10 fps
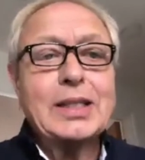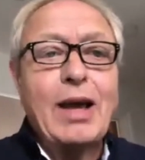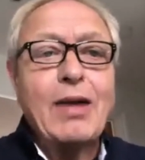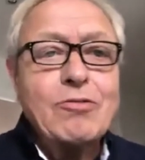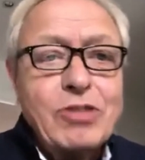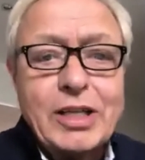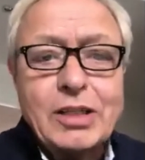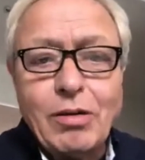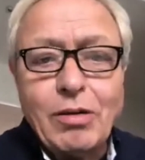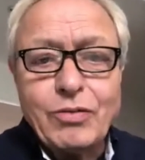rid
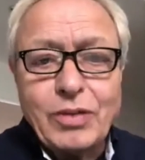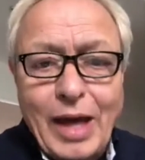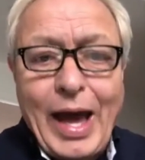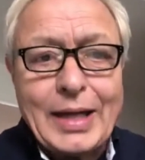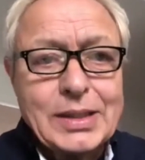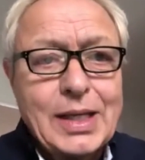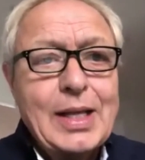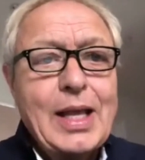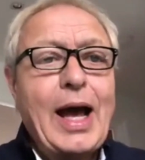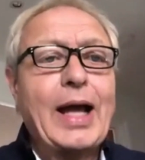of that
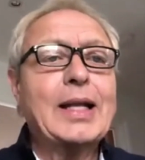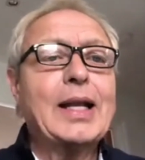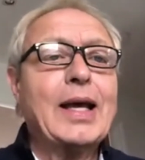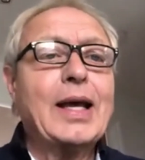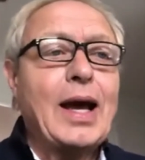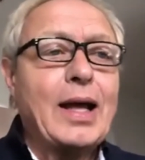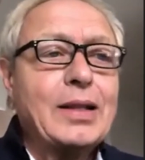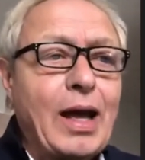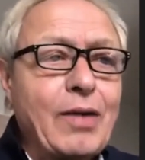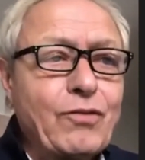
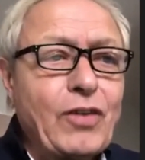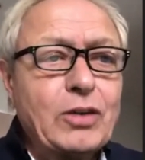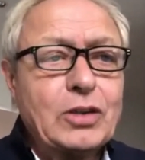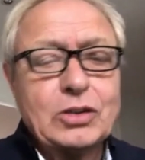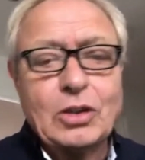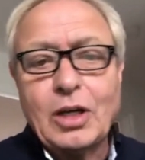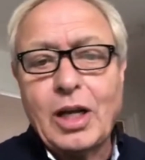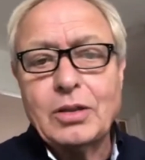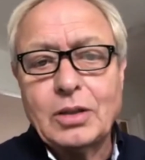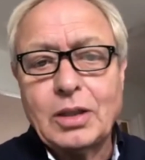and focus on
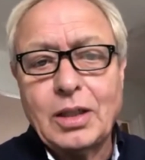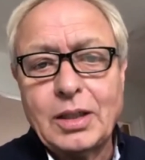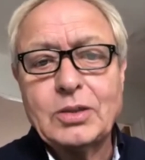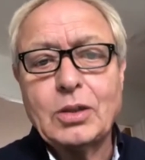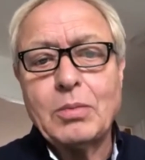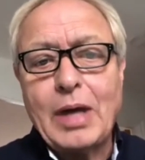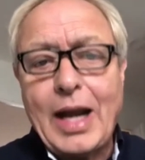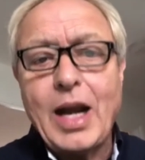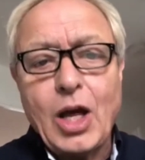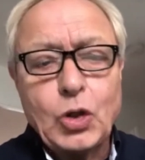localism and
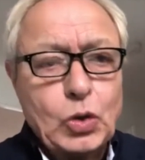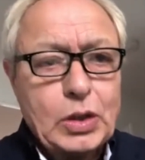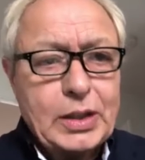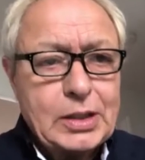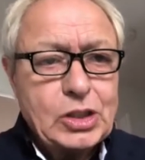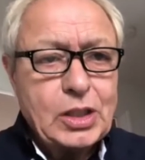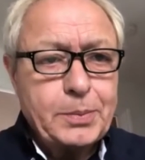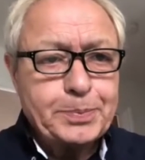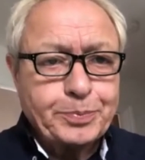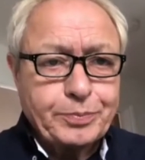local leadership.
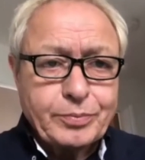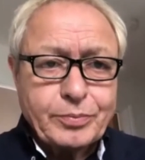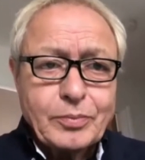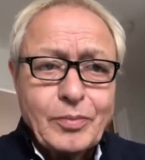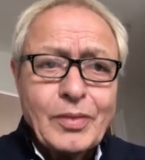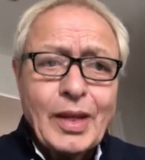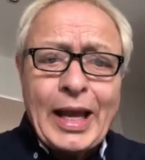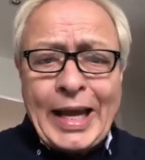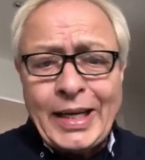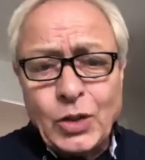
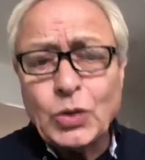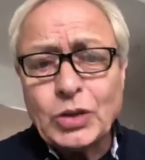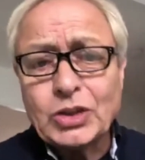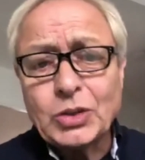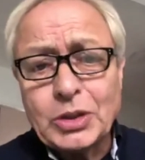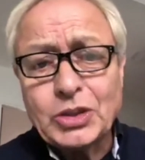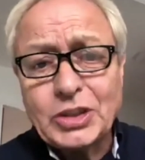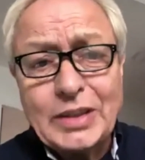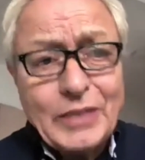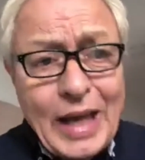And in order to
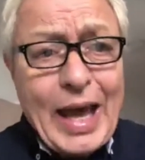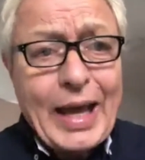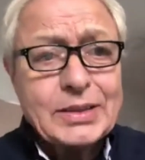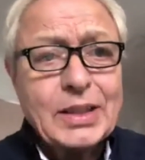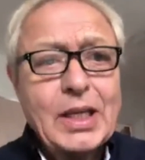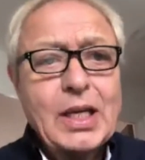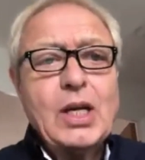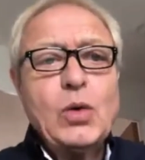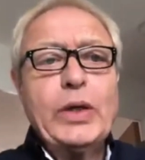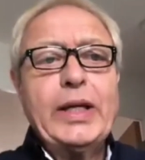achieve that,
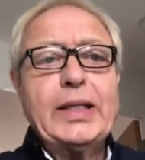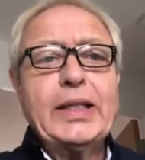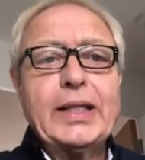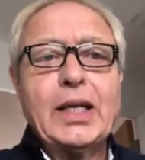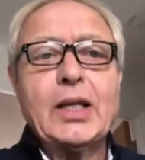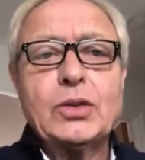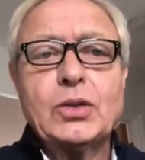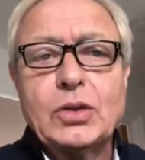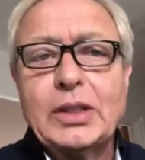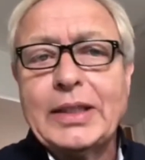we need
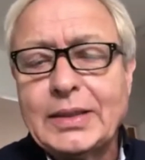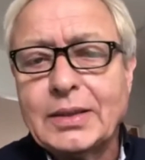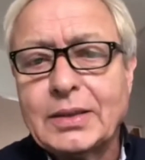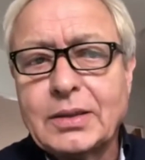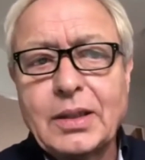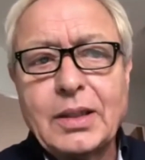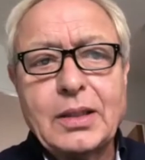local leaders that